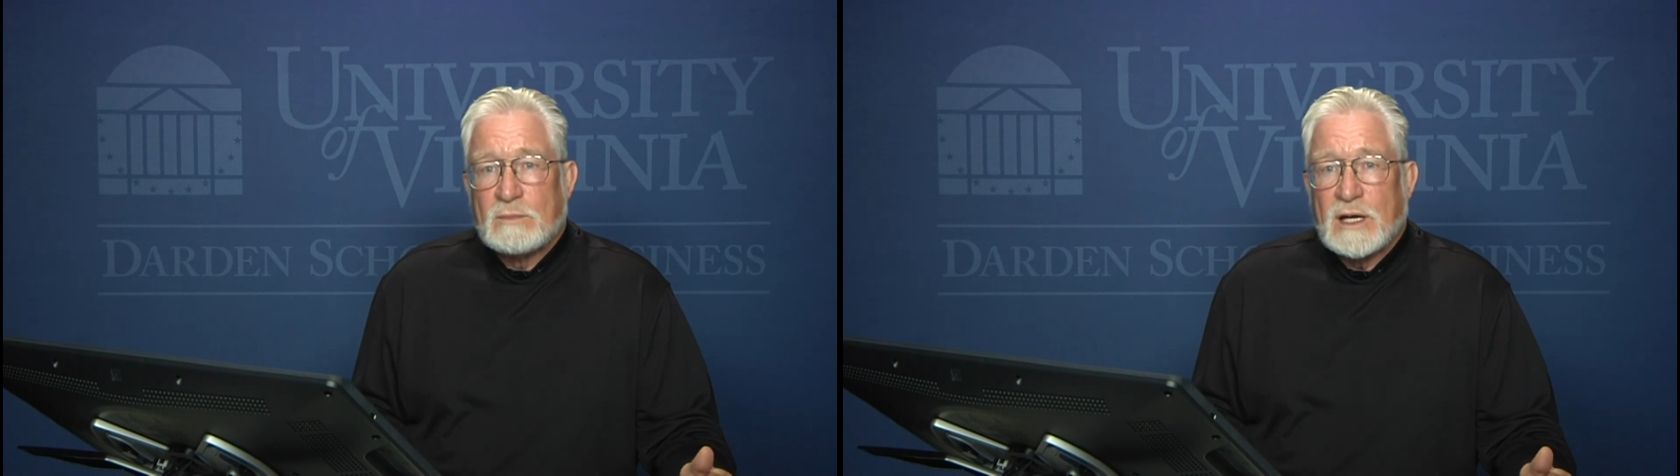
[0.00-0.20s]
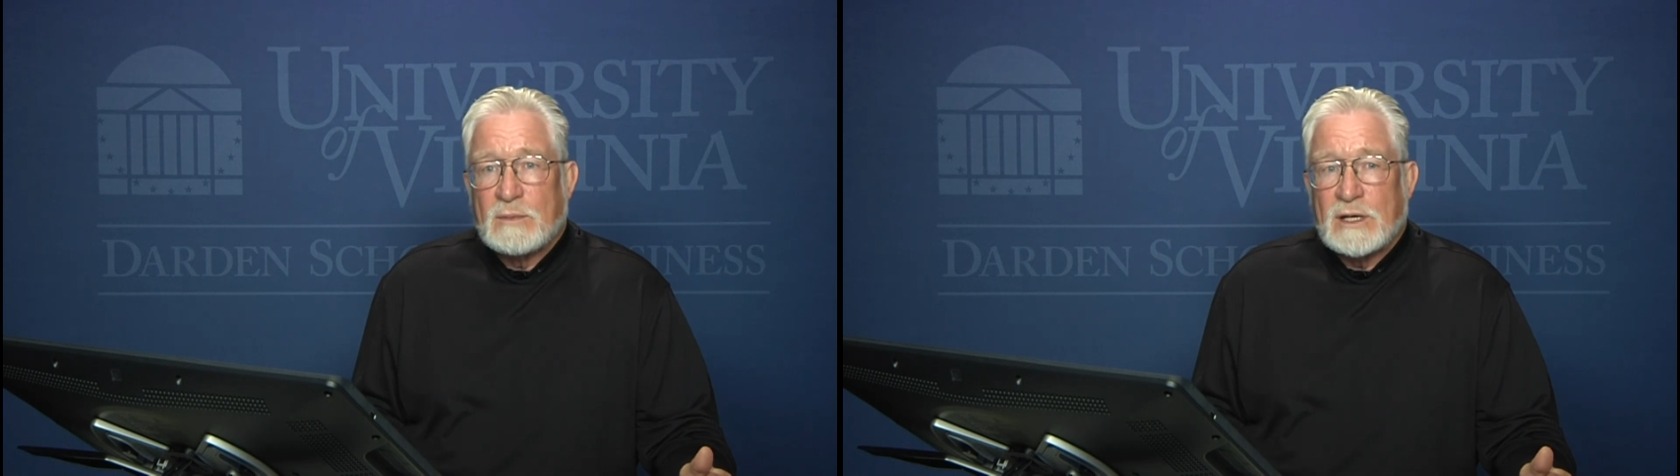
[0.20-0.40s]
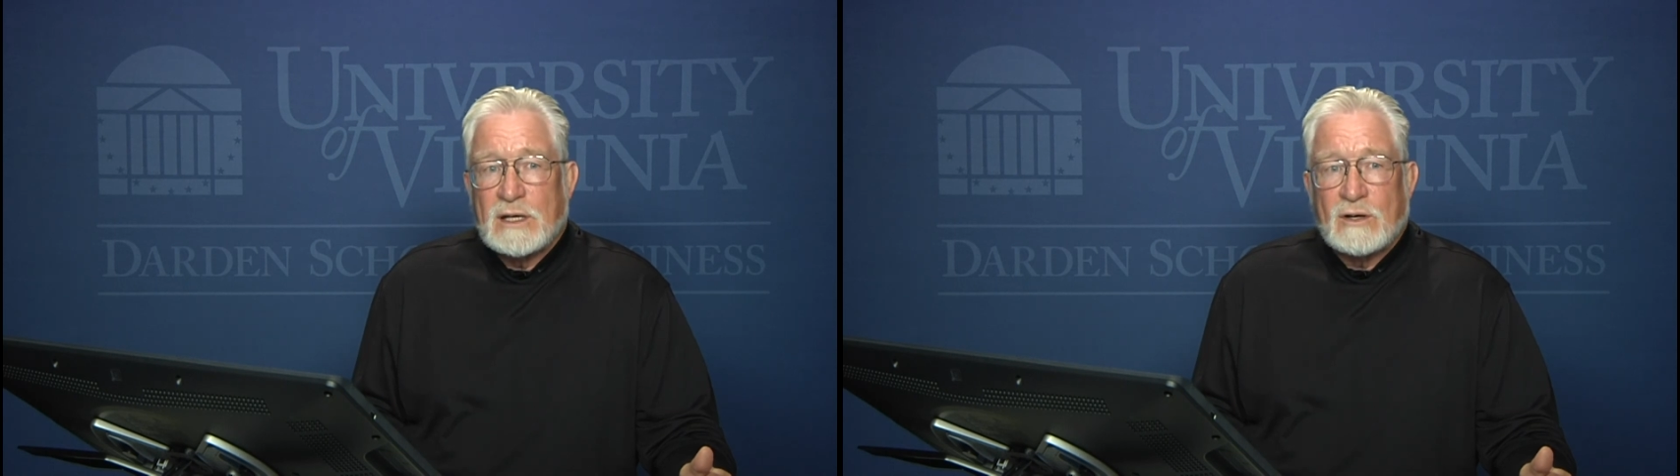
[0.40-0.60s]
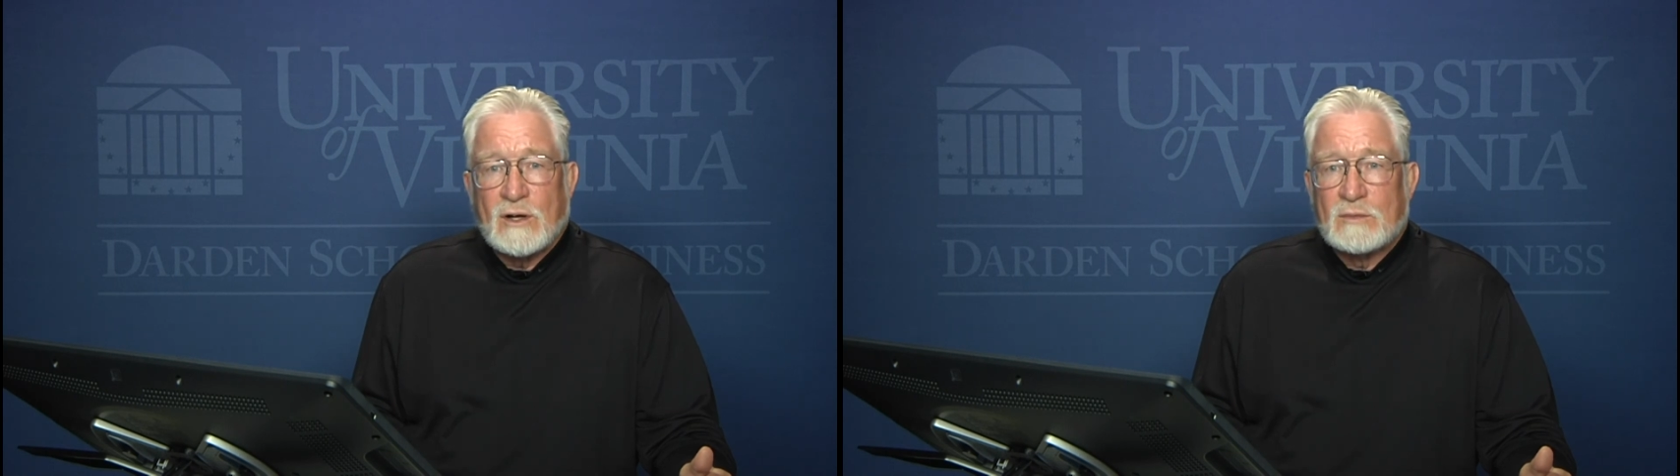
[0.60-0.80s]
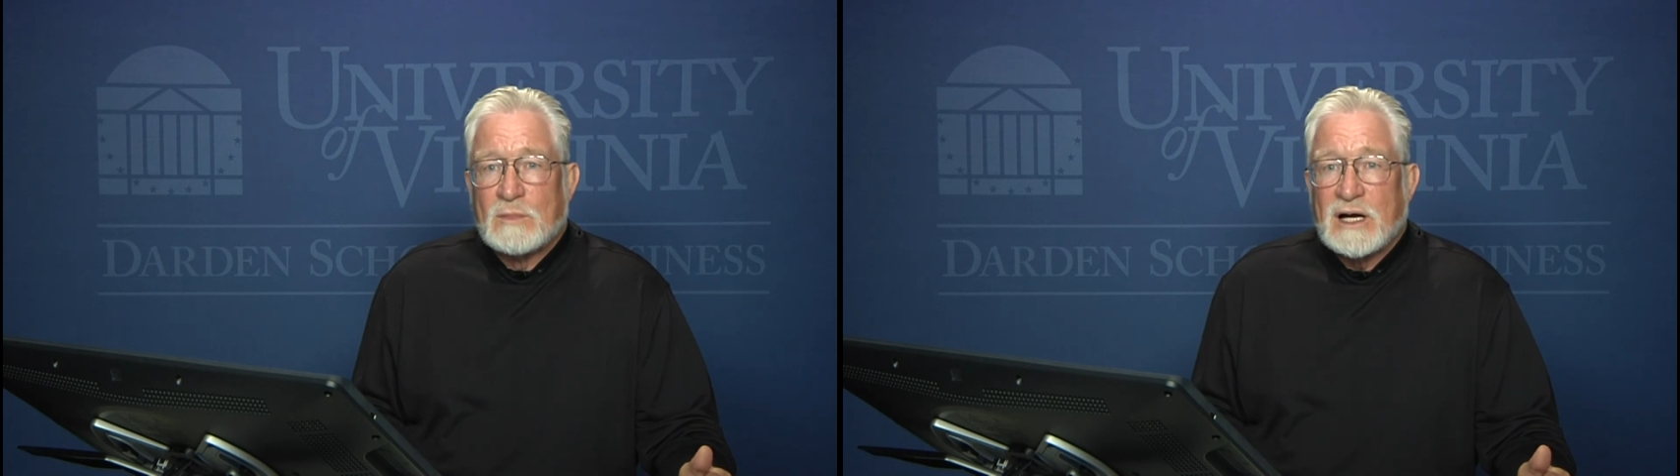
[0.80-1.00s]
maybe
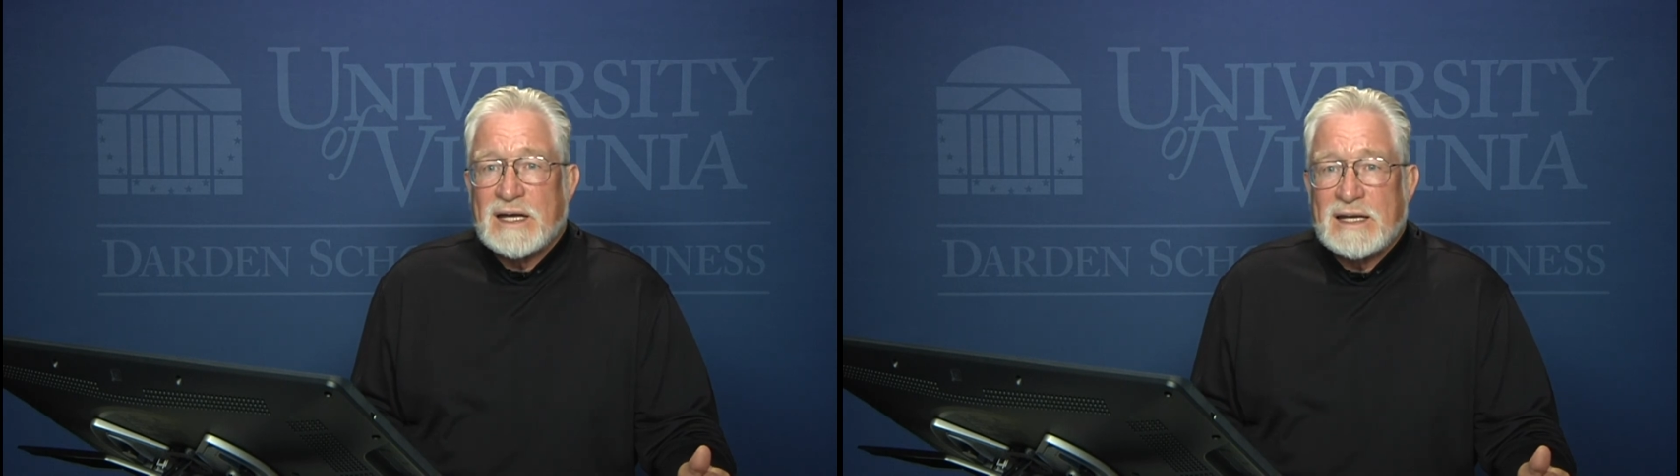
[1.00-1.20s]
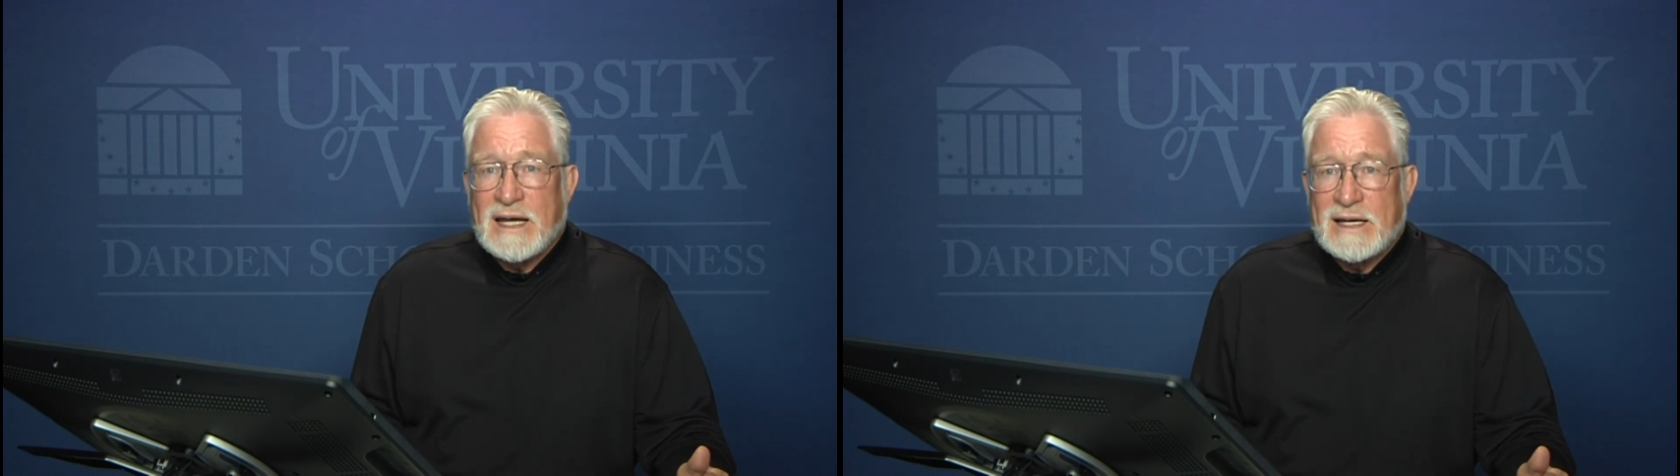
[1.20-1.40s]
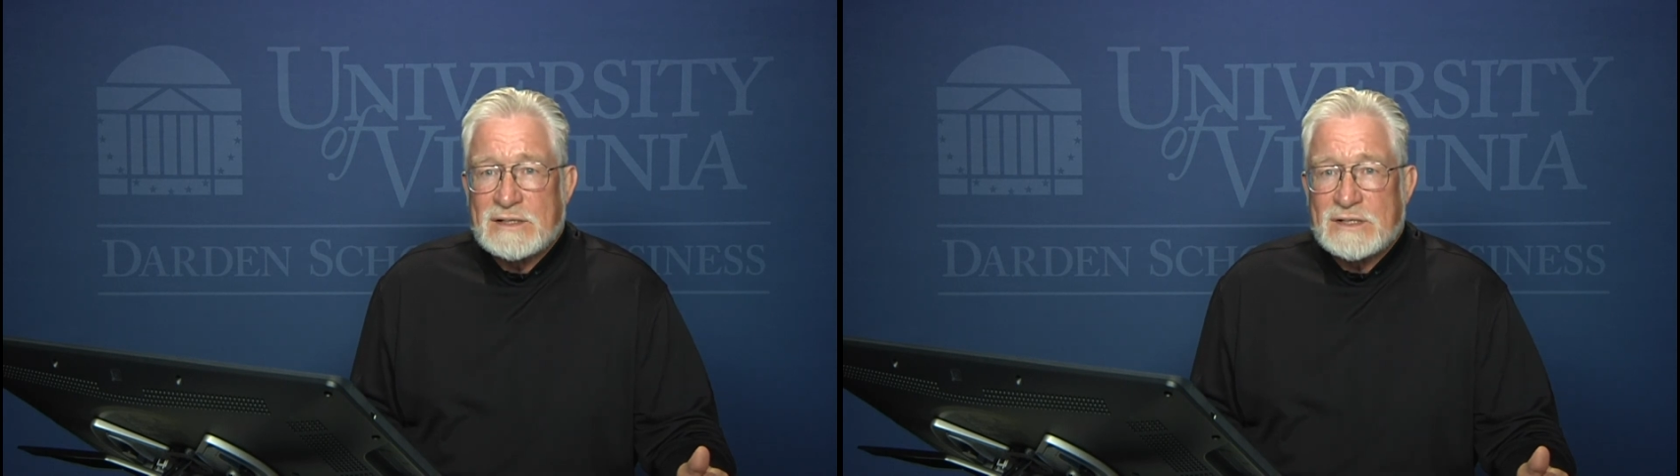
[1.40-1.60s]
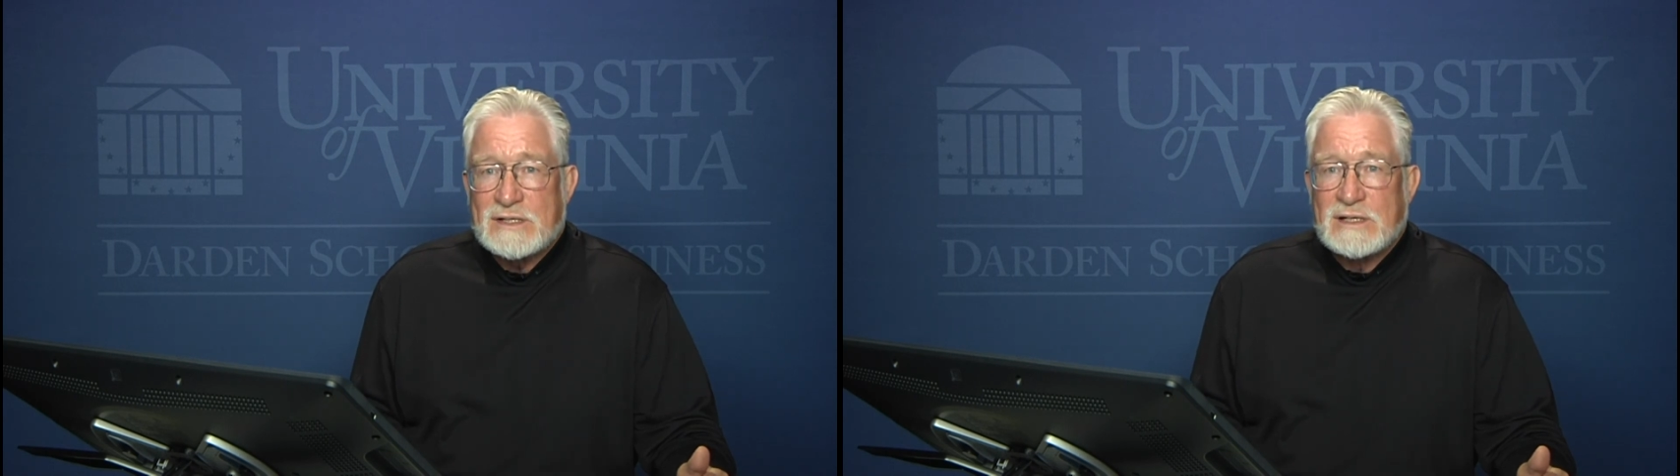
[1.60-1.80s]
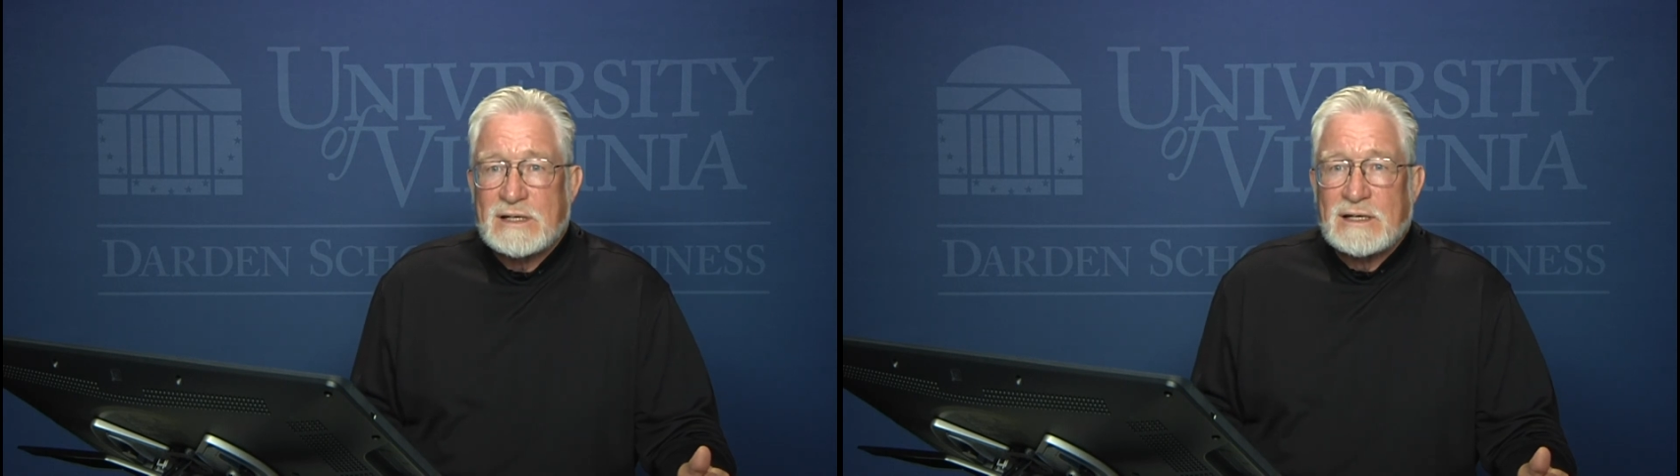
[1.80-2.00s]
called Monkey Dance,